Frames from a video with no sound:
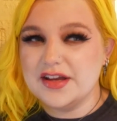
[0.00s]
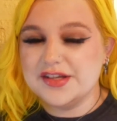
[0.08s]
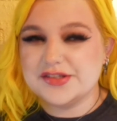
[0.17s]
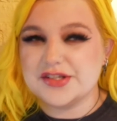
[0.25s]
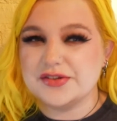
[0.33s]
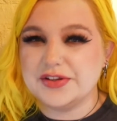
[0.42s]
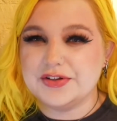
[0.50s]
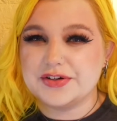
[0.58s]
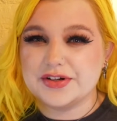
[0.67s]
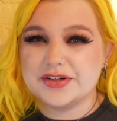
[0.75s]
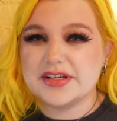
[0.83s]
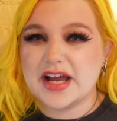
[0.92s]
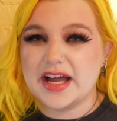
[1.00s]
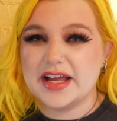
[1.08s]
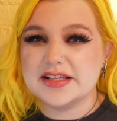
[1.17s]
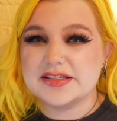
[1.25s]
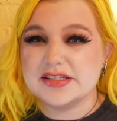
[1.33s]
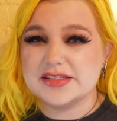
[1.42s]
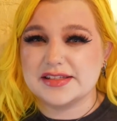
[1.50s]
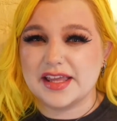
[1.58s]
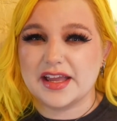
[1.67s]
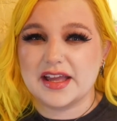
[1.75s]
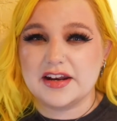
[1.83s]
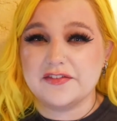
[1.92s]
So Lunar Tides is
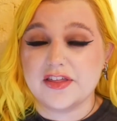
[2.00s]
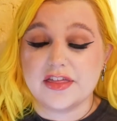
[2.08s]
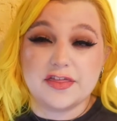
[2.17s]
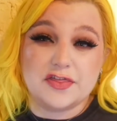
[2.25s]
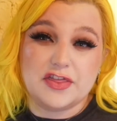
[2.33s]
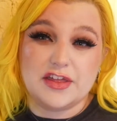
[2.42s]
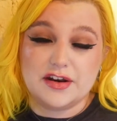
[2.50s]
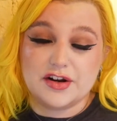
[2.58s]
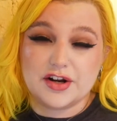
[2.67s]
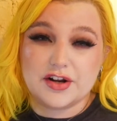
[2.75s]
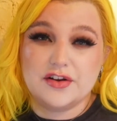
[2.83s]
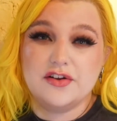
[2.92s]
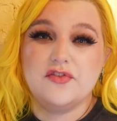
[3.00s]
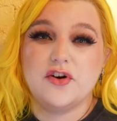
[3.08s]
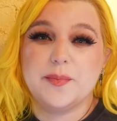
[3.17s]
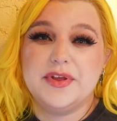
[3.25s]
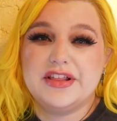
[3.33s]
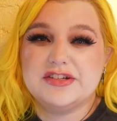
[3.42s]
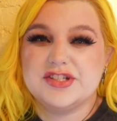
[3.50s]
like kind of a thinner formula.